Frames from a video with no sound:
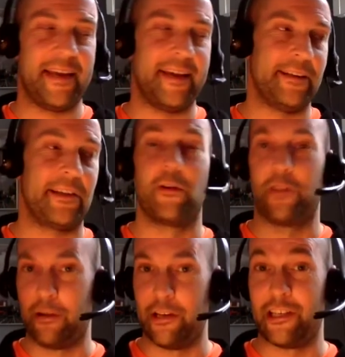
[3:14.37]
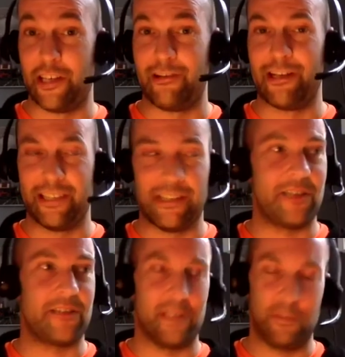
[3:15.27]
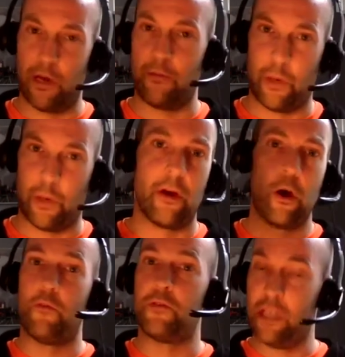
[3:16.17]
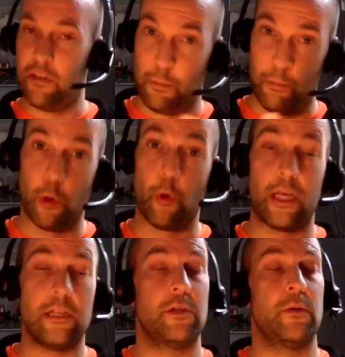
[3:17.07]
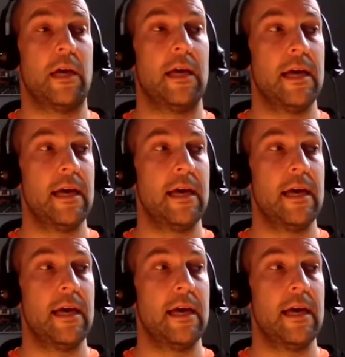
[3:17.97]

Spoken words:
They're not the only generation that does this, but obviously they've been born into it.